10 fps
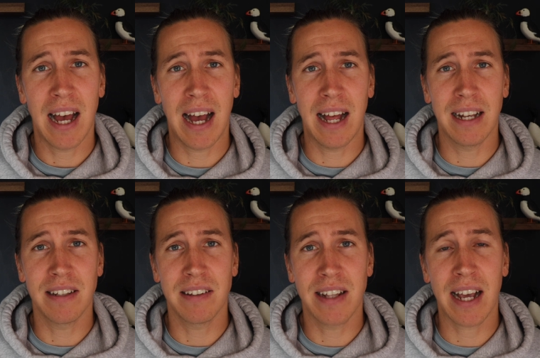
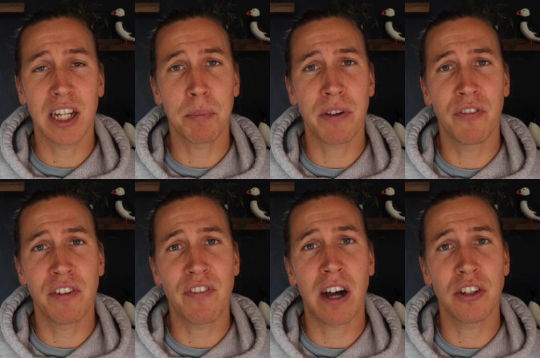and they're going to be for
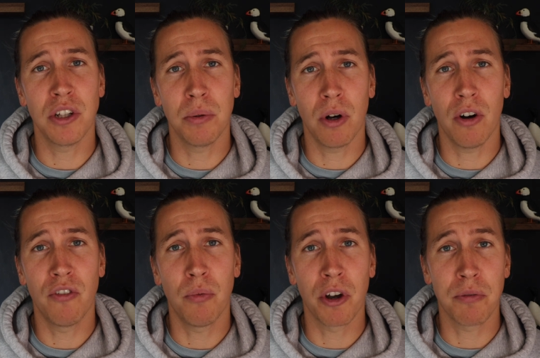the value
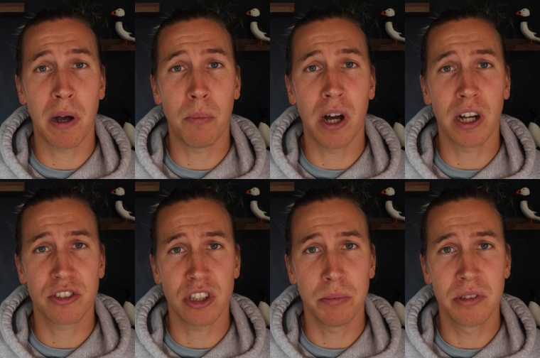of one of my
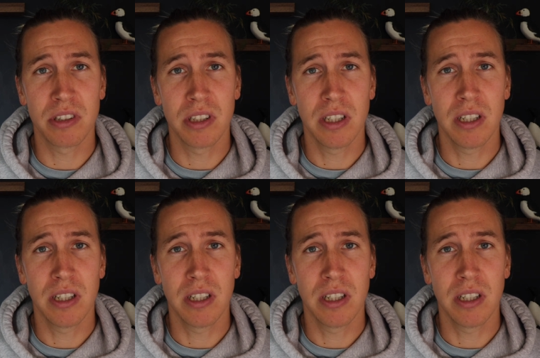workshops.